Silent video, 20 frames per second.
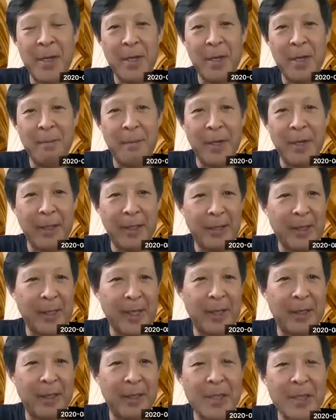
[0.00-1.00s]
But
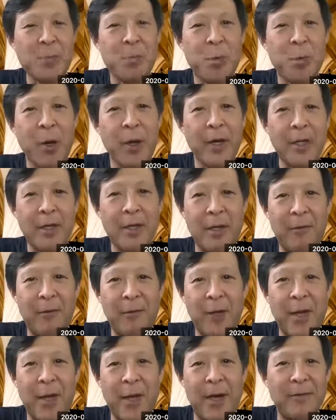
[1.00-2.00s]
at this point,
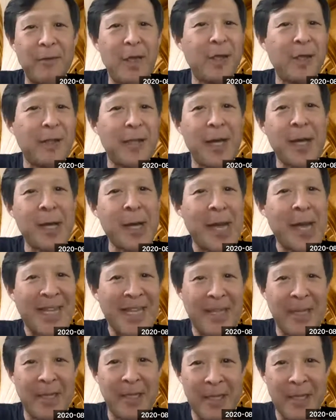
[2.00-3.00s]
if you have not done
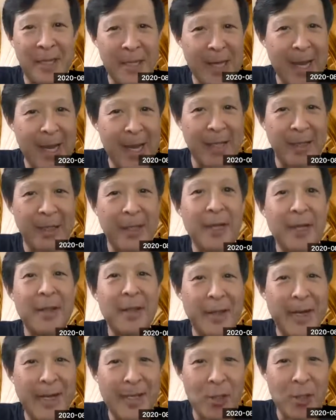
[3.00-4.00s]
anything yet,
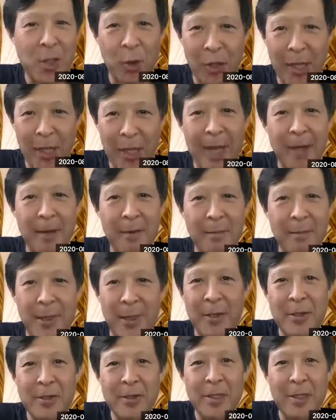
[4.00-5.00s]
that's okay,
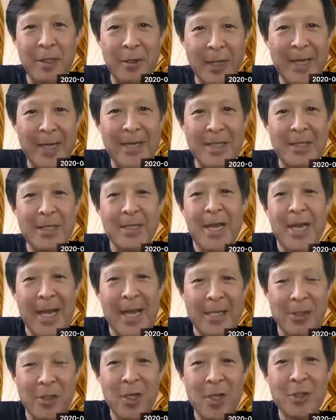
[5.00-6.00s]
because the class
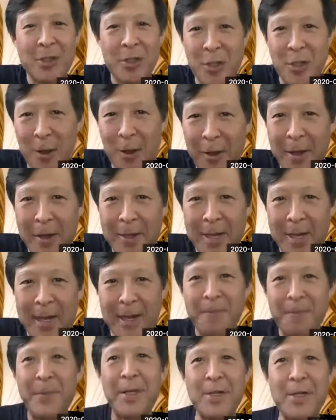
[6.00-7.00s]
has not started yet.
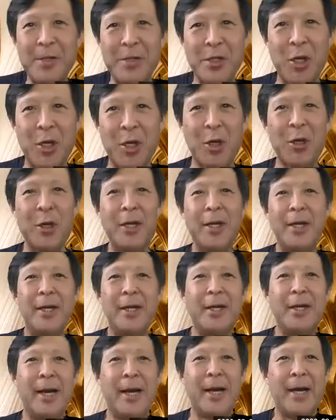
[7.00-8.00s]
So
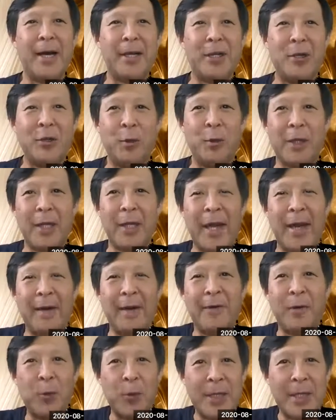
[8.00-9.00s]
you will
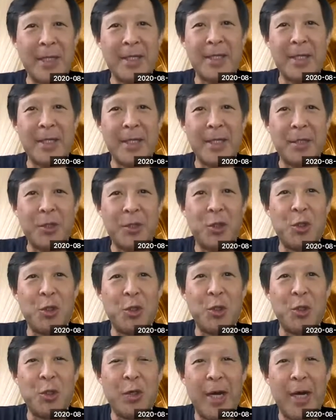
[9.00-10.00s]
have a week
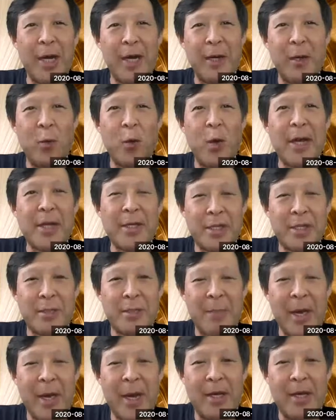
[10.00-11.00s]
to watch
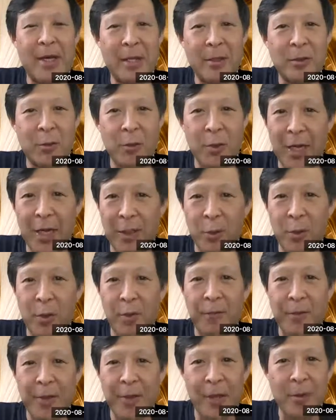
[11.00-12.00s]
my
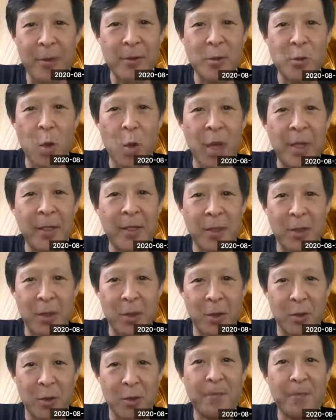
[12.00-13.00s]
introductory videos 1 and
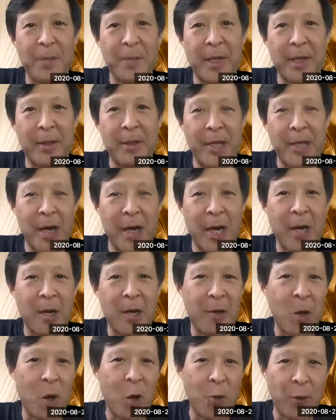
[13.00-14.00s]
2, and they
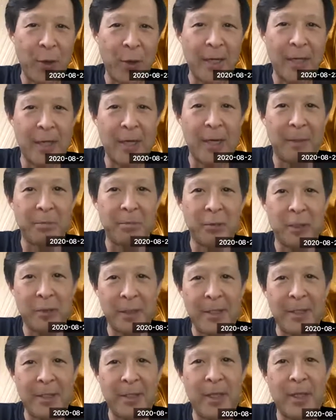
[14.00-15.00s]
are already
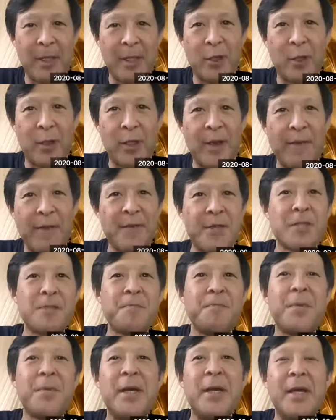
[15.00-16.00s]
uploaded in your Canvas.
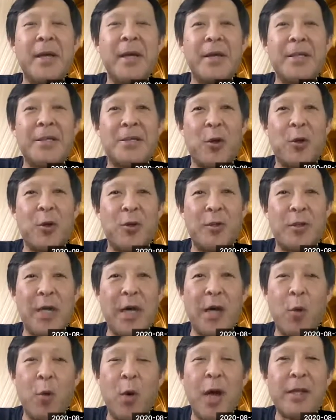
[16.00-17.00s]
So
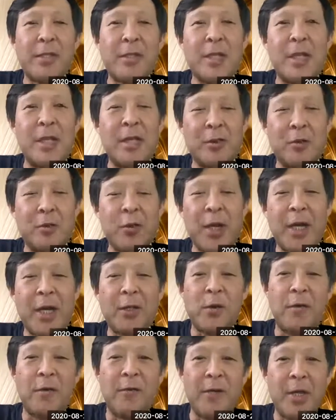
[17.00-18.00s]
watch the
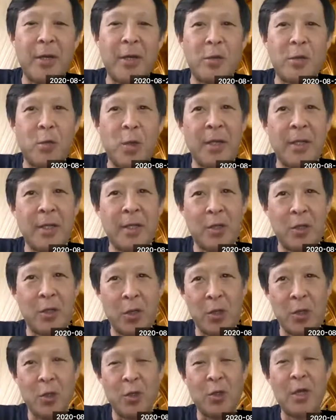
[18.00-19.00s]
introductory videos 1 and
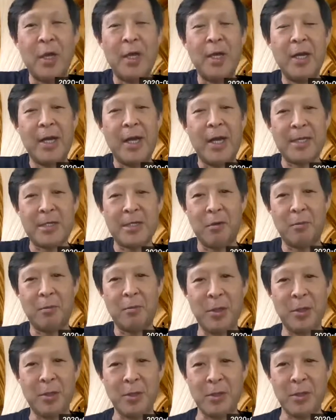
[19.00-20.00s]
2 as
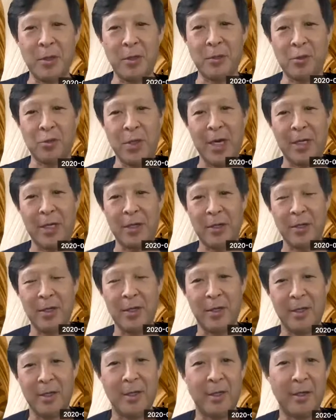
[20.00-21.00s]
opposed to trying
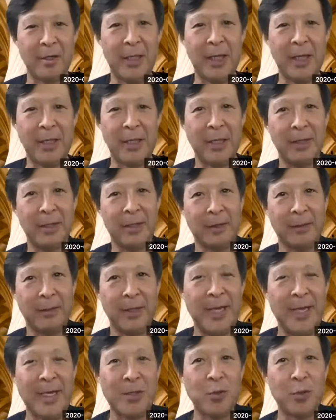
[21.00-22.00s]
to attend the
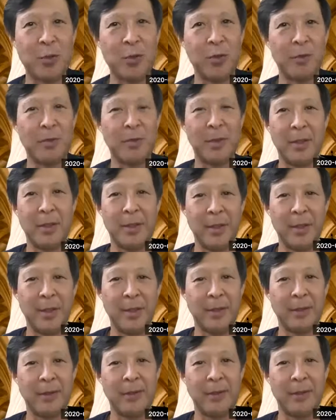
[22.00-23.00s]
classroom
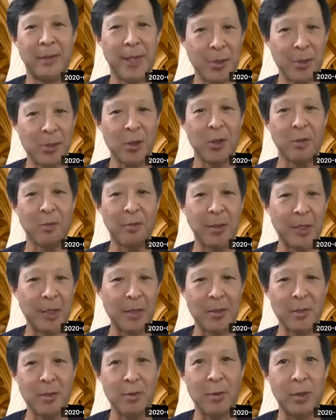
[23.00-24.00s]
lecture,
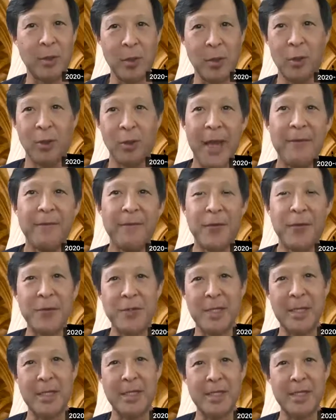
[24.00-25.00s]
because we don't have
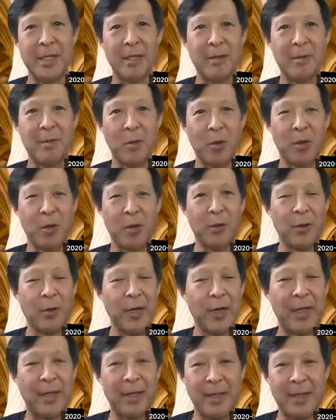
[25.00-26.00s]
those things anymore, or
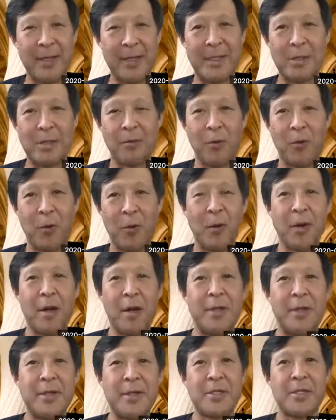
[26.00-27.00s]
at least for
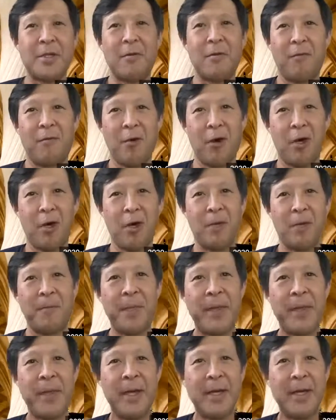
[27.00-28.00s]
this fall.
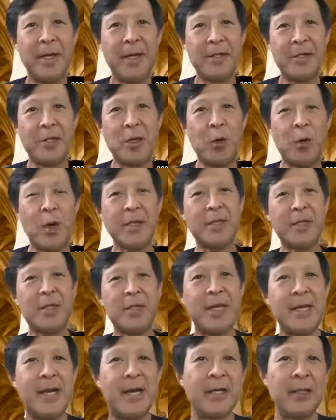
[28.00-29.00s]
So watch
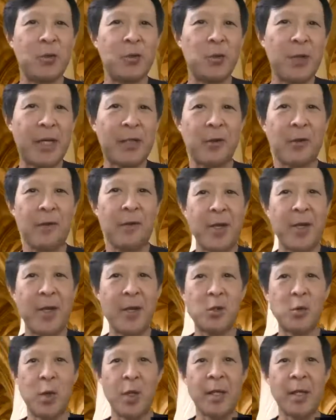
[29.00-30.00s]
the introductory
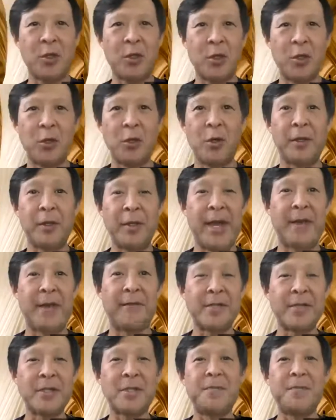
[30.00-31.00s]
videos 1 and 2 on
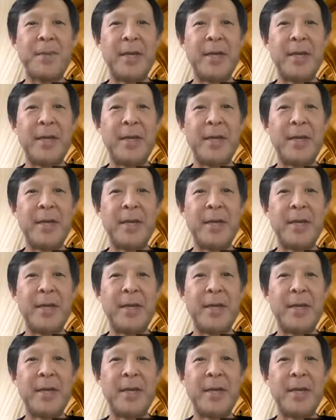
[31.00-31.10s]
Canvas.